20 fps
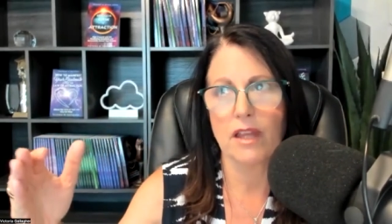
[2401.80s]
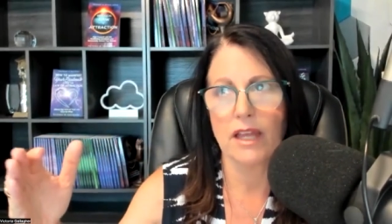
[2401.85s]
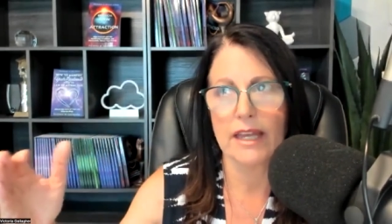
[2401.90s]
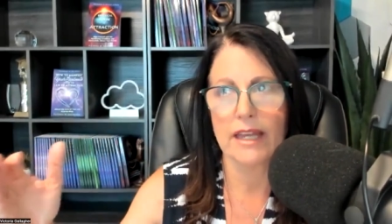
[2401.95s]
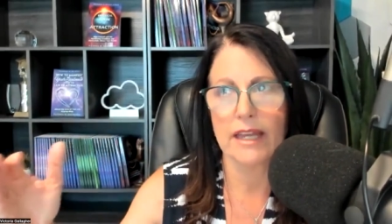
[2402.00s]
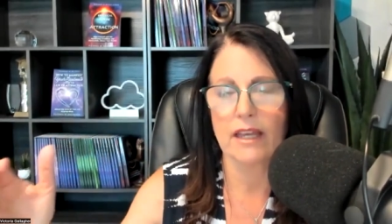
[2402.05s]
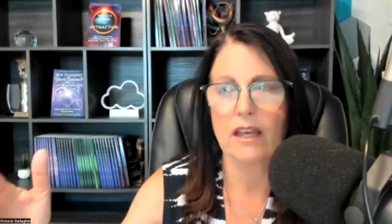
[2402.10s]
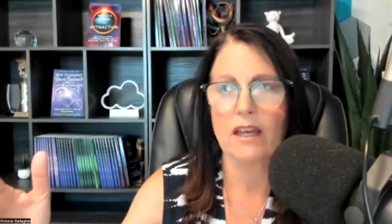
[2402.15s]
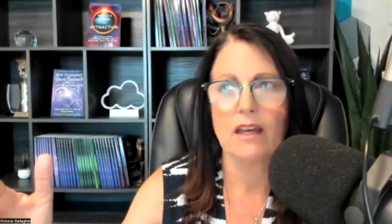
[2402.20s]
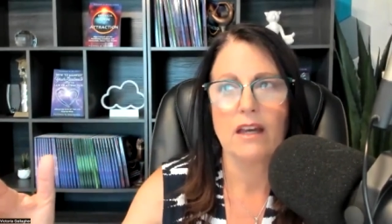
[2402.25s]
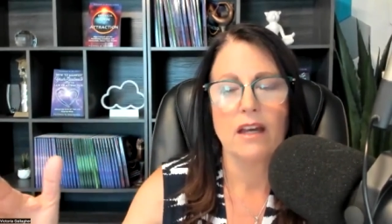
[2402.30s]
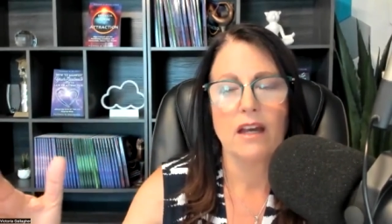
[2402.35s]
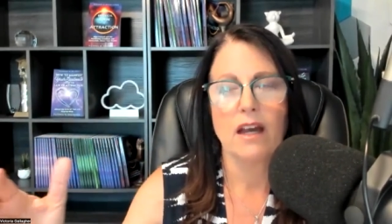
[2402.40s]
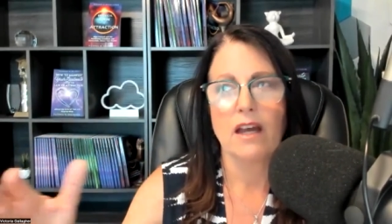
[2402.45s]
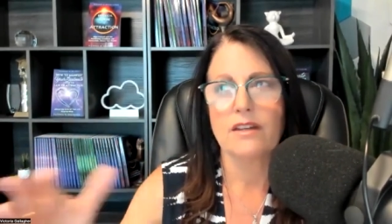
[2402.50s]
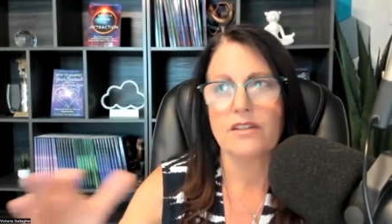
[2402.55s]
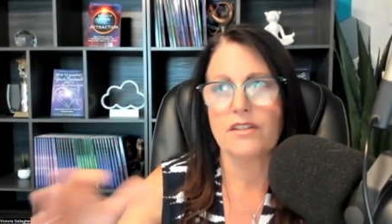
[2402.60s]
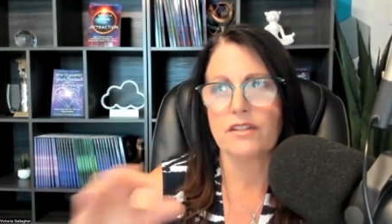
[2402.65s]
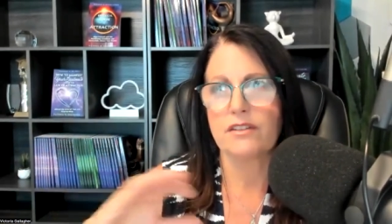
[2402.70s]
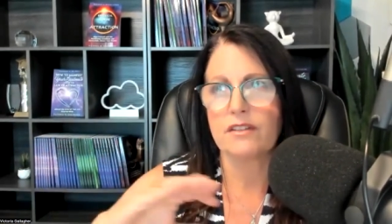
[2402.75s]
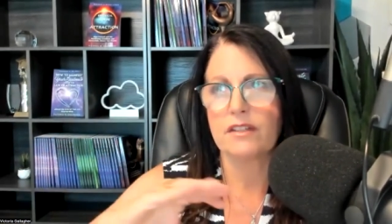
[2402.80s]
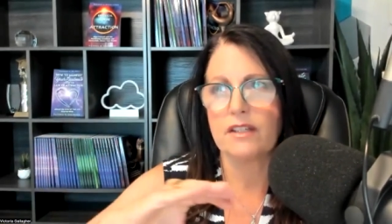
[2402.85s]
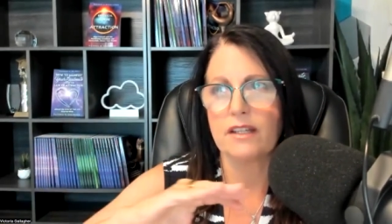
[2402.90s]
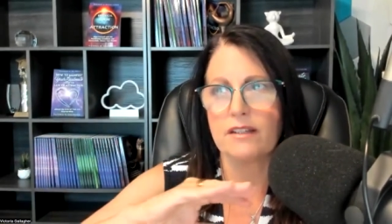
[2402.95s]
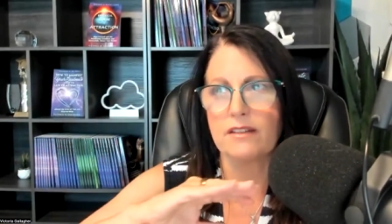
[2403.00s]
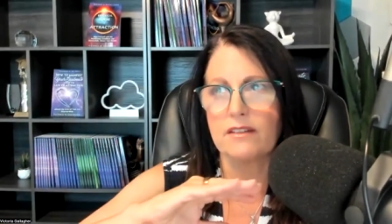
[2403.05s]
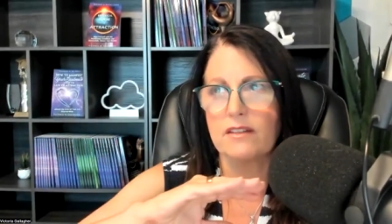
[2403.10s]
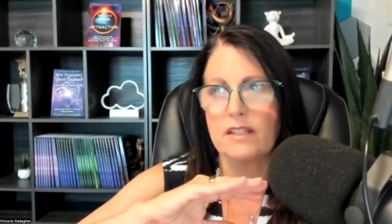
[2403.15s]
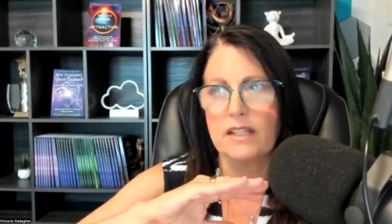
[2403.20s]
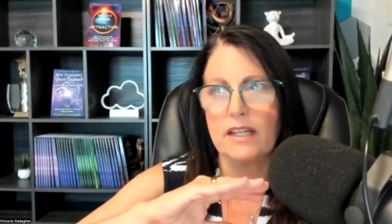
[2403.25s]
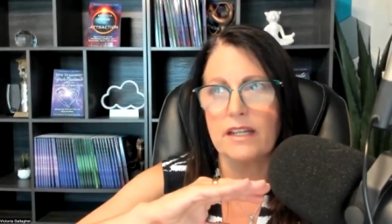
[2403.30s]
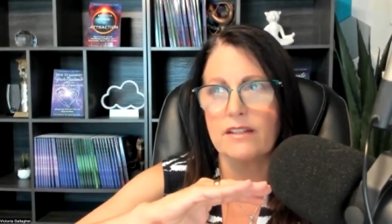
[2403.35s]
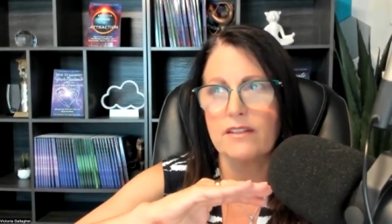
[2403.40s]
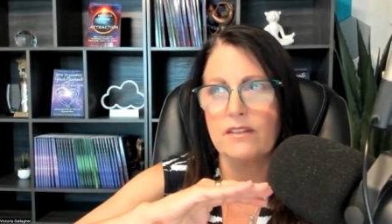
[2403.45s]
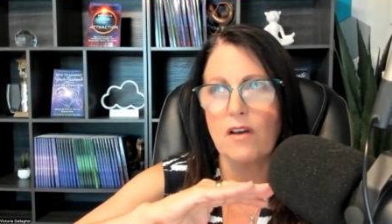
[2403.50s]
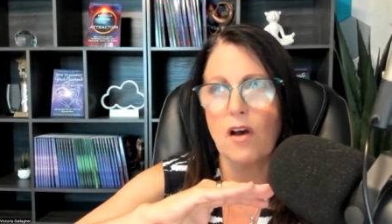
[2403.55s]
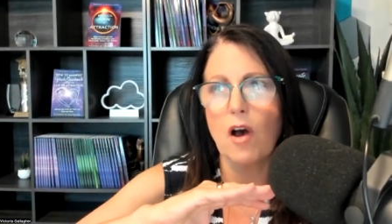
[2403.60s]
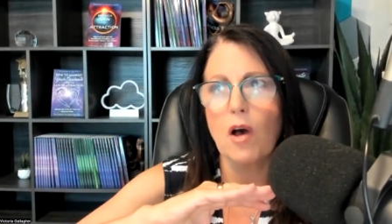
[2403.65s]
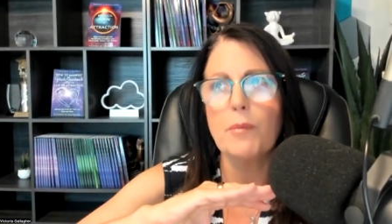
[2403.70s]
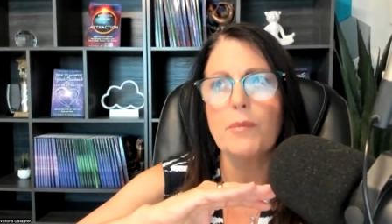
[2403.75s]
like just it's it's
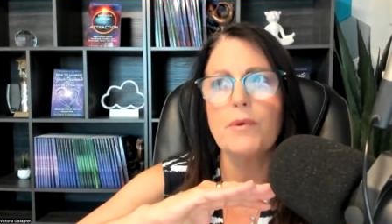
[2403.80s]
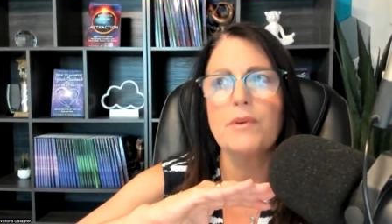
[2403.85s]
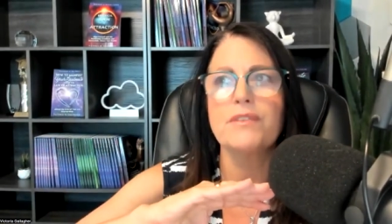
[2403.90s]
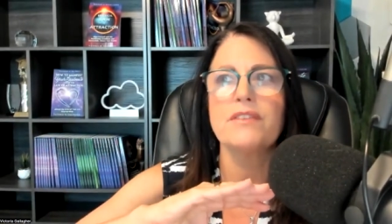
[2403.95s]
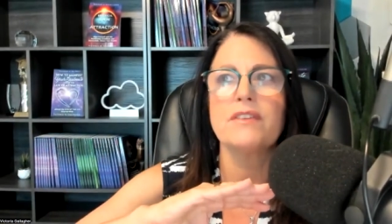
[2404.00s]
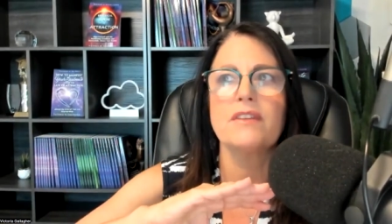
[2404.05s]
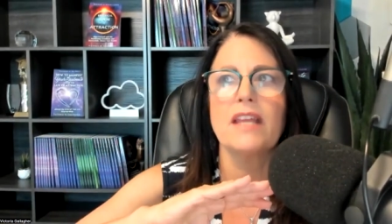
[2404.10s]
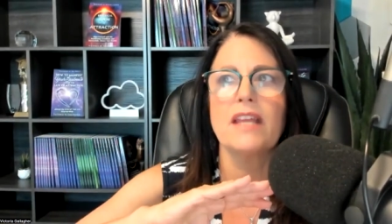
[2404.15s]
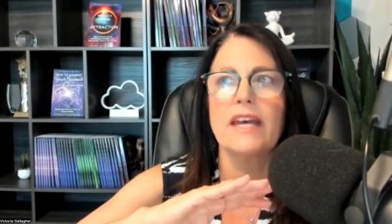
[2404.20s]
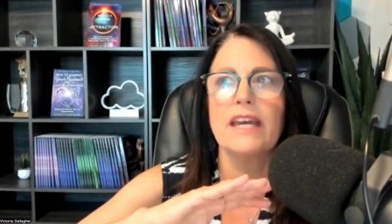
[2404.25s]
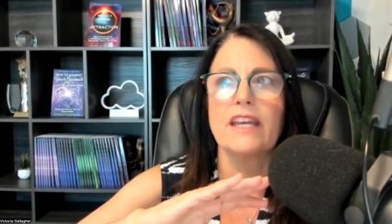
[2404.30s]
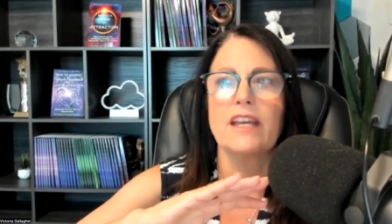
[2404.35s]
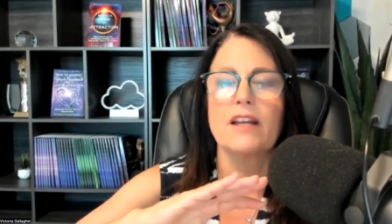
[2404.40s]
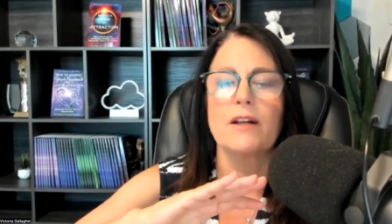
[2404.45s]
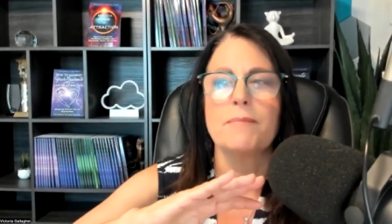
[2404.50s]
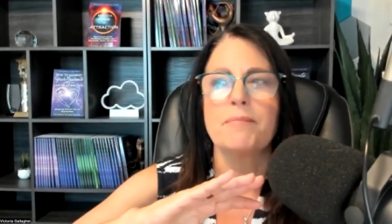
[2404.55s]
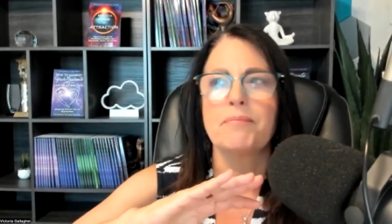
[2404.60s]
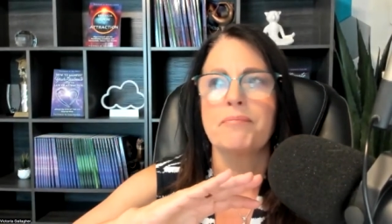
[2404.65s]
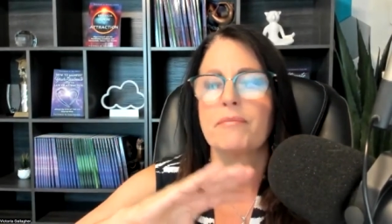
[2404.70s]
almost like